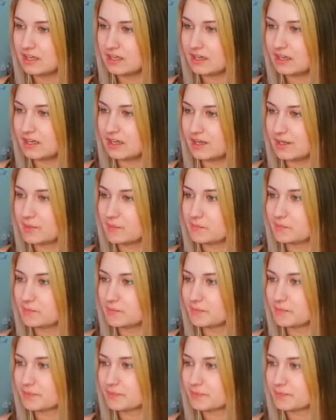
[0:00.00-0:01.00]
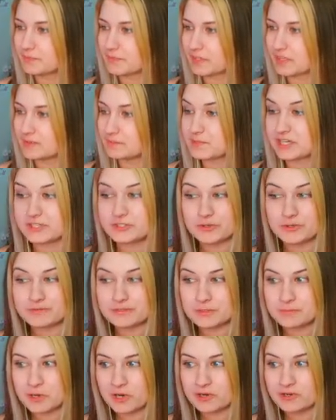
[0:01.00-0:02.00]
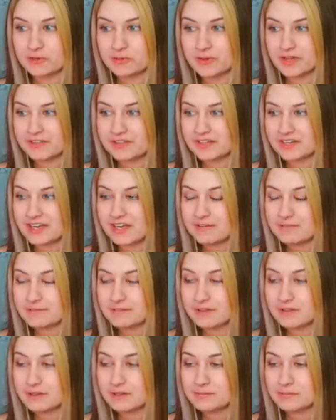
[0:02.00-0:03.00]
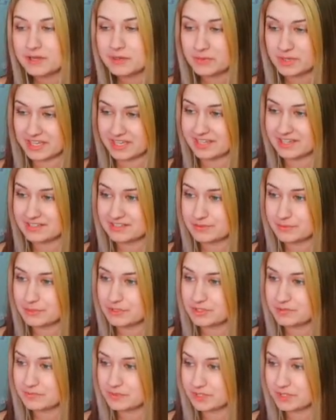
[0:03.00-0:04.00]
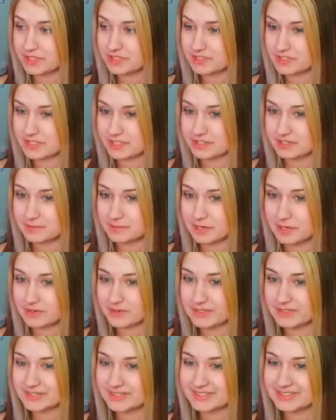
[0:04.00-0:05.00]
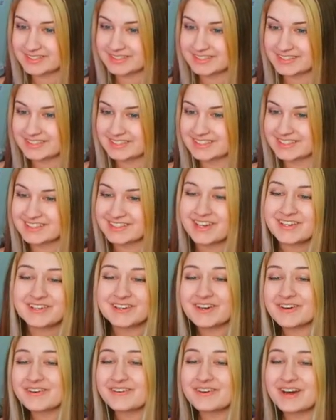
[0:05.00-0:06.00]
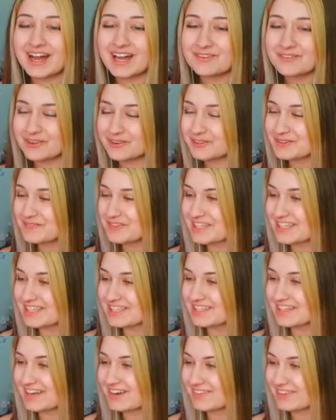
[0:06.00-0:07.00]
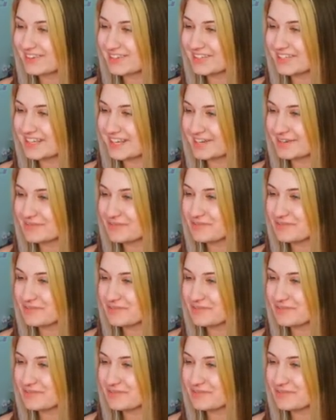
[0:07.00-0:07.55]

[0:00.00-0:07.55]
Um, but I do have tomorrow and then I have my weekend, which I'm very excited about. Pucko, hi, welcome hey. in. How are you today?